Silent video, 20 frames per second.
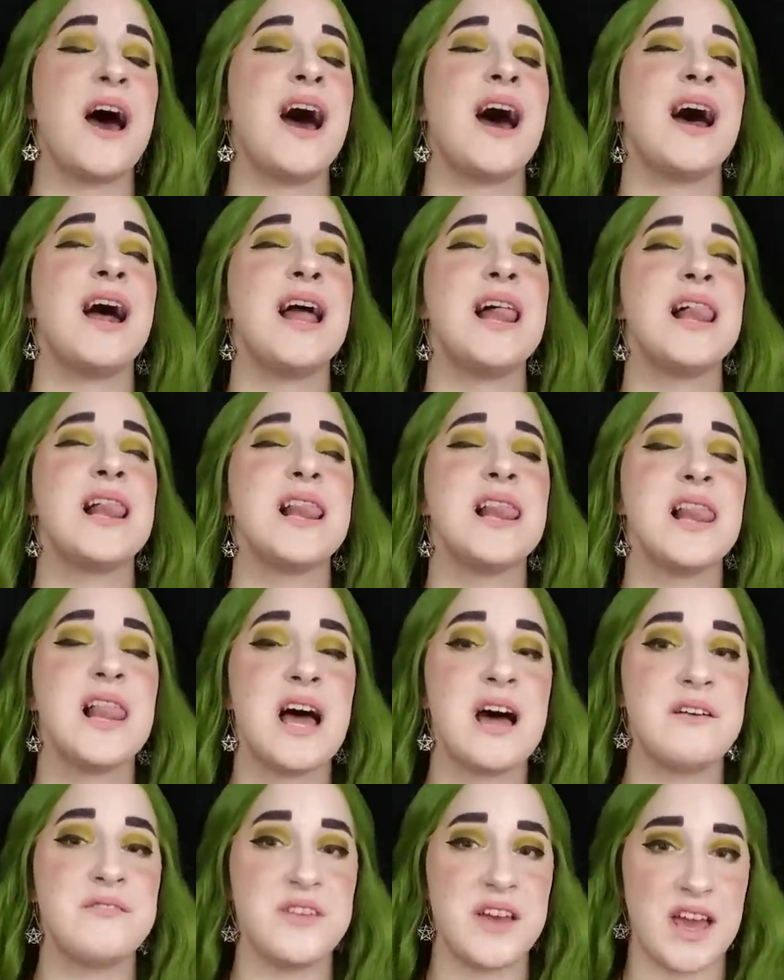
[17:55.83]
I
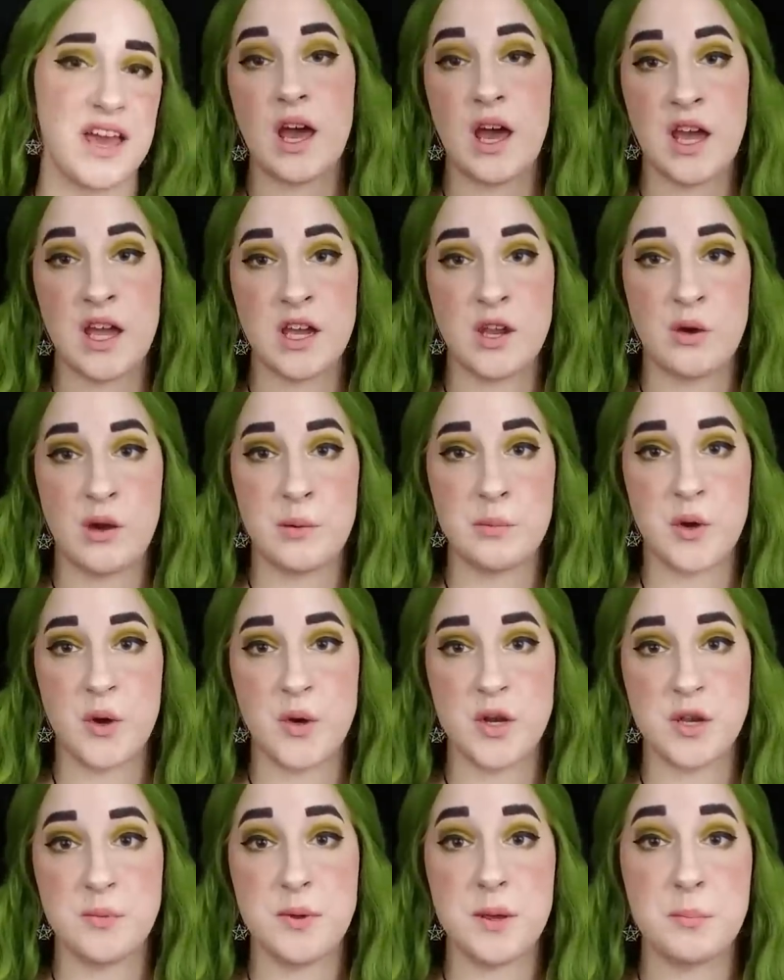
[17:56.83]
love it. I know I'm
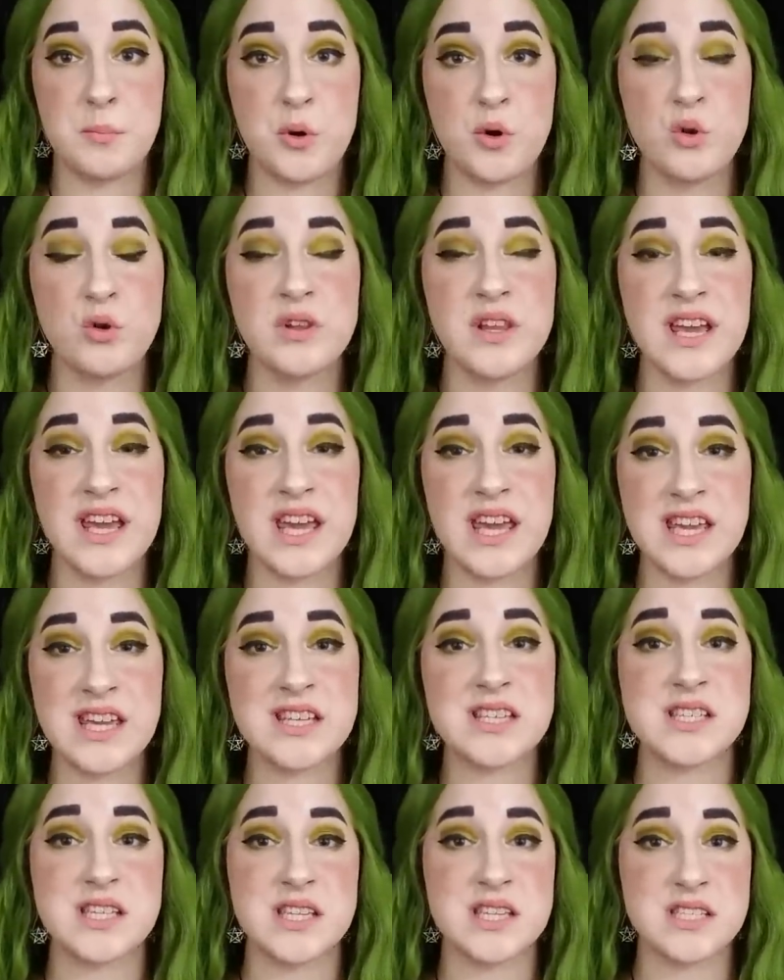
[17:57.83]
going to be pulling
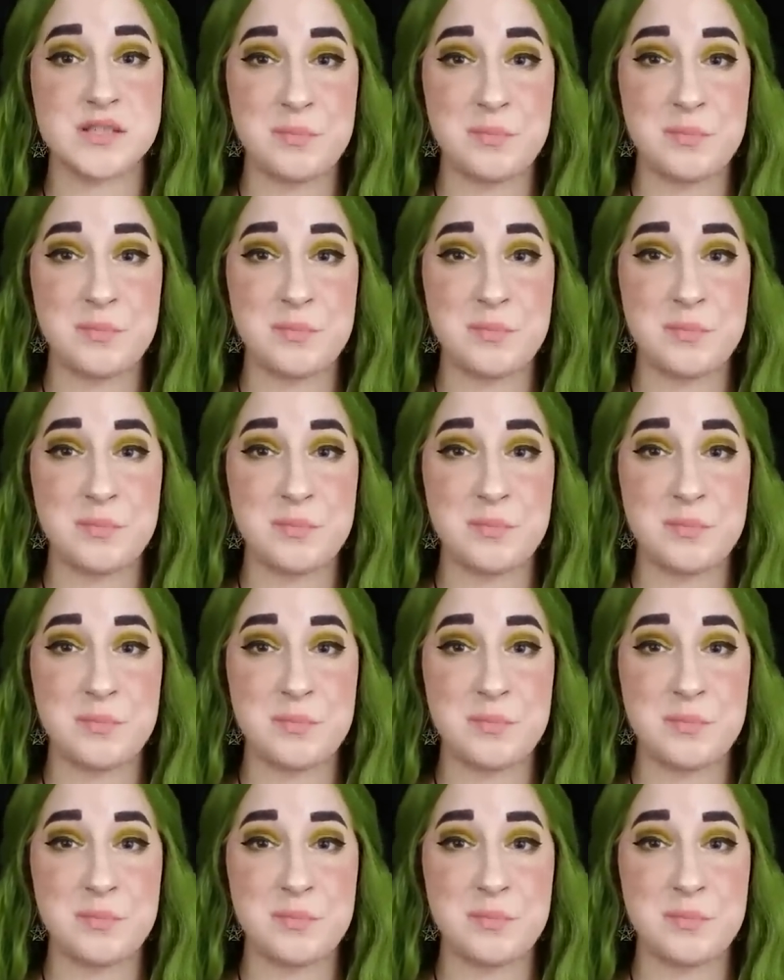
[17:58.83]
into this